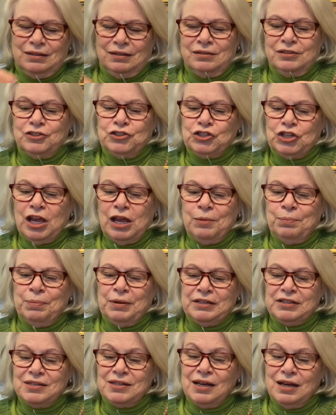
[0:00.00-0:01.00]
shape
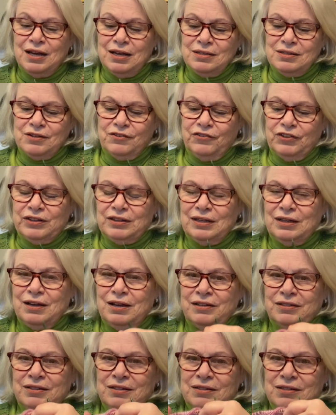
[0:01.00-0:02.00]
and size of it that I
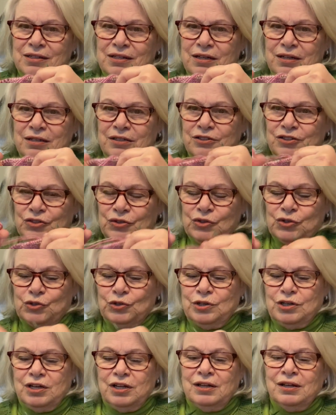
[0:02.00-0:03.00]
decided to
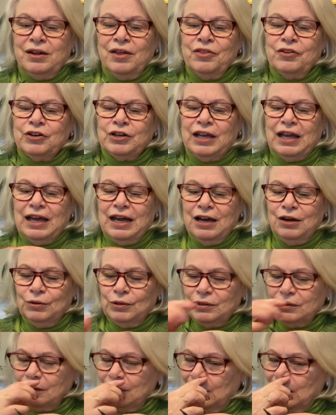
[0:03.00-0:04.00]
start another
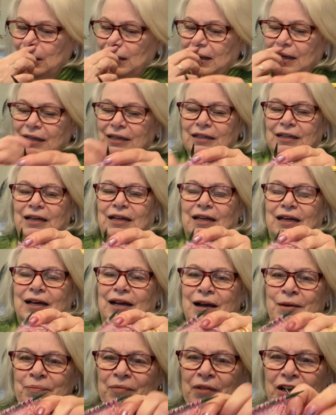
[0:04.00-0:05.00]
cowl.
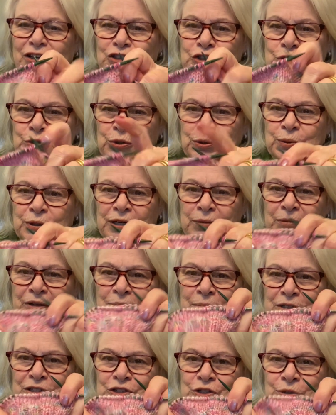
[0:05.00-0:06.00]
I'm not sure what I'm going to
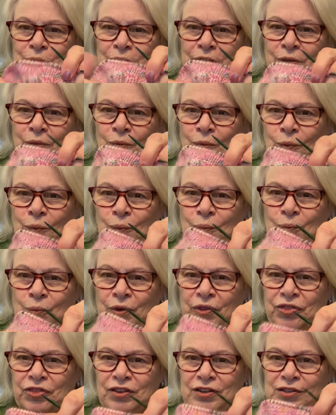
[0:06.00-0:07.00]
be doing
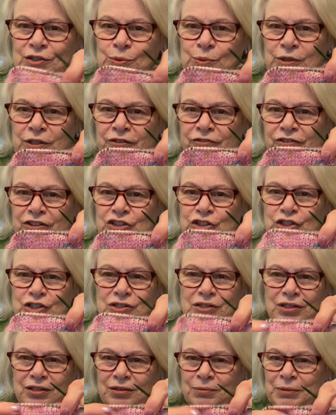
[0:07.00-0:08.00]
with this one, if it's just
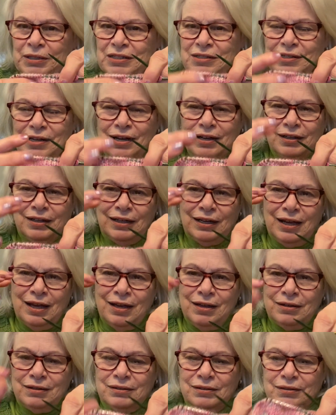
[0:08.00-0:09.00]
going to be
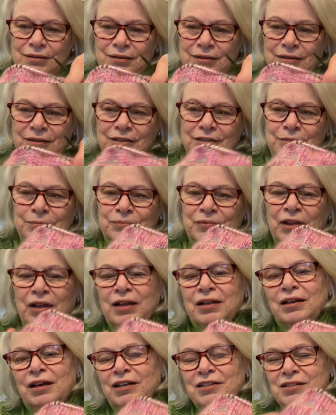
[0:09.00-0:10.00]
stockinette.
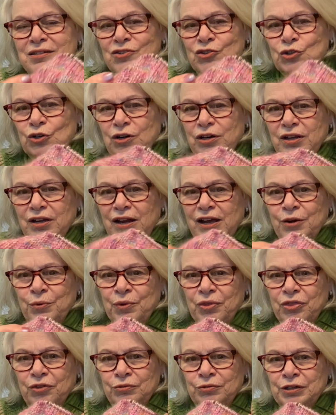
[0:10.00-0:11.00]
I started out
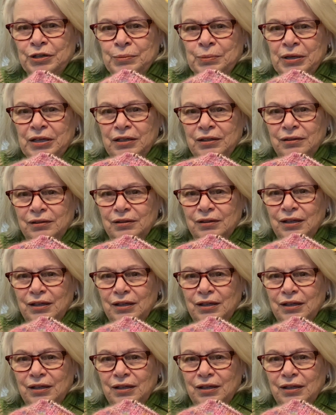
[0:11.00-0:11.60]
with the ribbing,